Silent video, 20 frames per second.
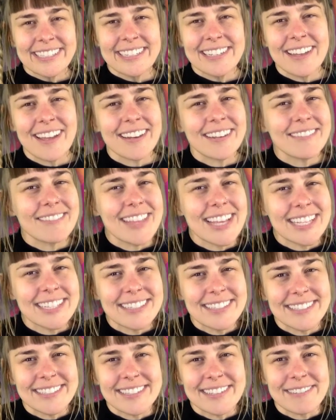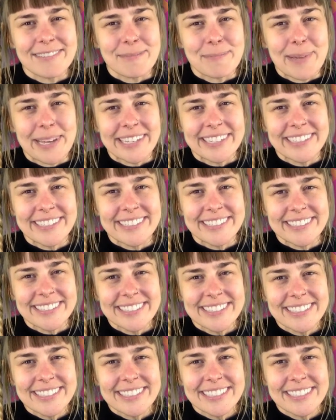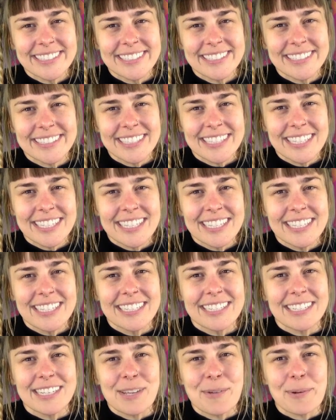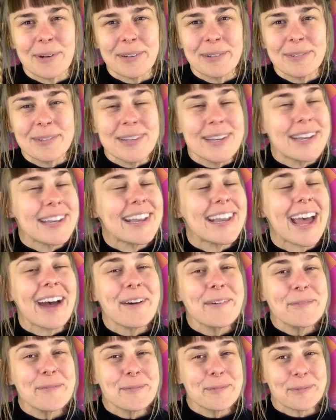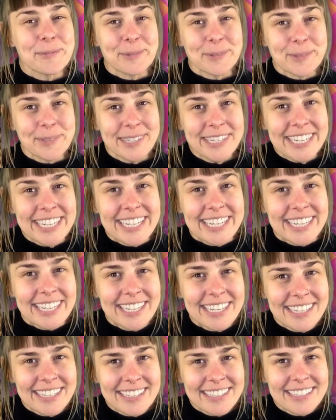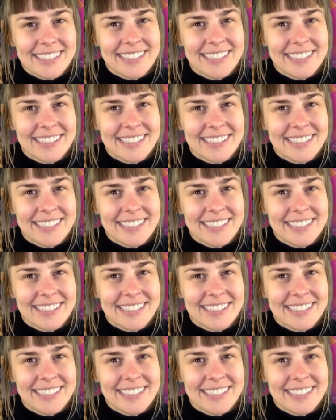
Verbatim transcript: None of that stuff matters. You are now free.